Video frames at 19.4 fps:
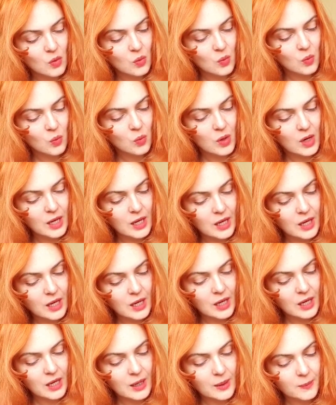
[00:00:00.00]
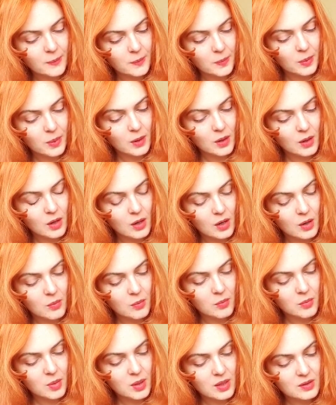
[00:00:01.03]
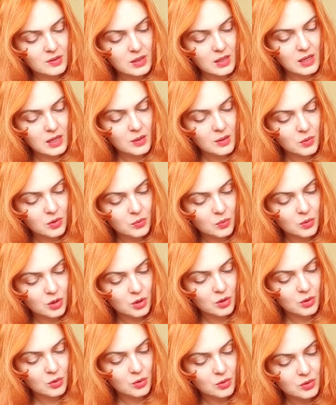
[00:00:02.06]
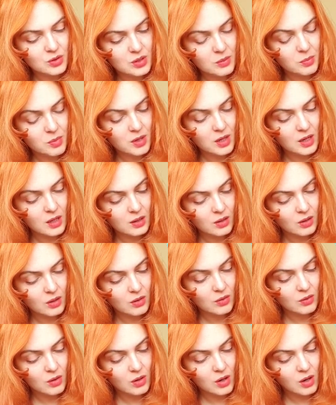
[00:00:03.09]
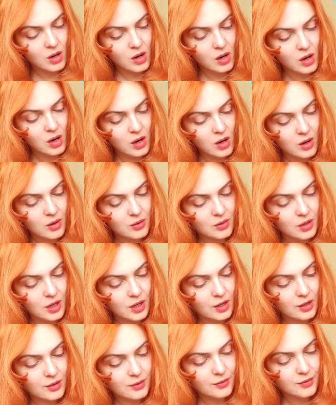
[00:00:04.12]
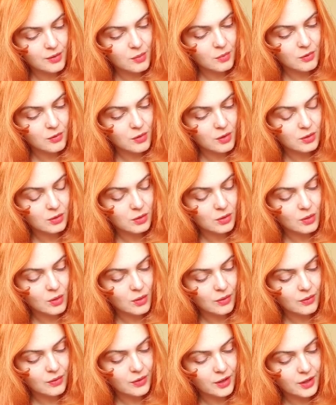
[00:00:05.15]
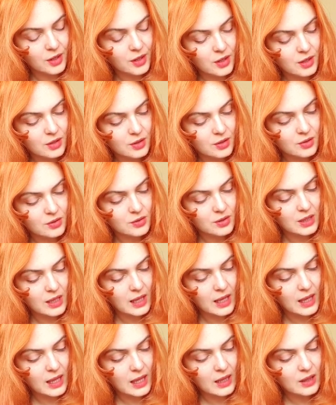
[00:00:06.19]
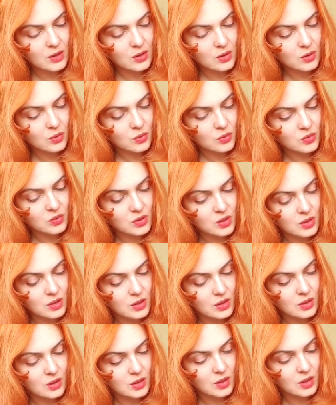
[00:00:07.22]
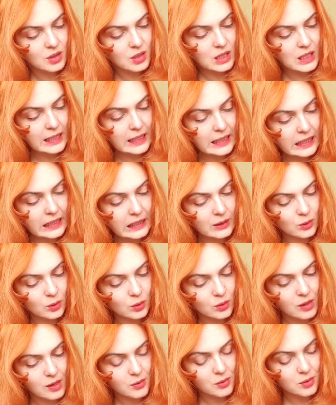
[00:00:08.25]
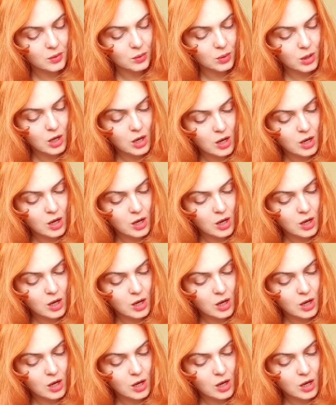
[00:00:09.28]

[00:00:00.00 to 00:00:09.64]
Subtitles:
we basically what we do is separate our hair from front of the ears and use it into our roll.